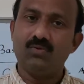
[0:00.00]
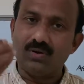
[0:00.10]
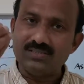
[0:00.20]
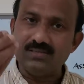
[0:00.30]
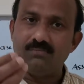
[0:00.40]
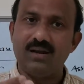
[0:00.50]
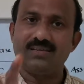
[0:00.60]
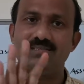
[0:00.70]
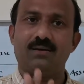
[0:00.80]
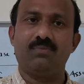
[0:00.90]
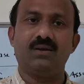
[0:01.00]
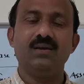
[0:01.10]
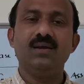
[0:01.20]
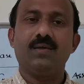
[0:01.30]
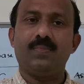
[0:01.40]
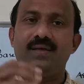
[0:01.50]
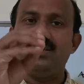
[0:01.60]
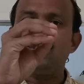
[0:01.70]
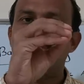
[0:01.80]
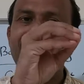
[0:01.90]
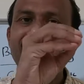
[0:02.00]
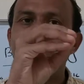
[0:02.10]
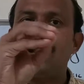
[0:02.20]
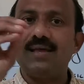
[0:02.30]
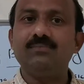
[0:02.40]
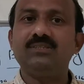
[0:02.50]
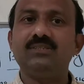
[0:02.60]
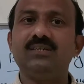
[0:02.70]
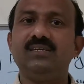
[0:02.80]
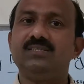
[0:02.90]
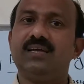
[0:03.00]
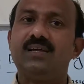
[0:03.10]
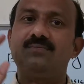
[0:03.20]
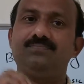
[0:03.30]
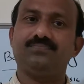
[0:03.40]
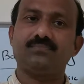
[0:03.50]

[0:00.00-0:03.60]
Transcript: One simple example, there is straight line method is there.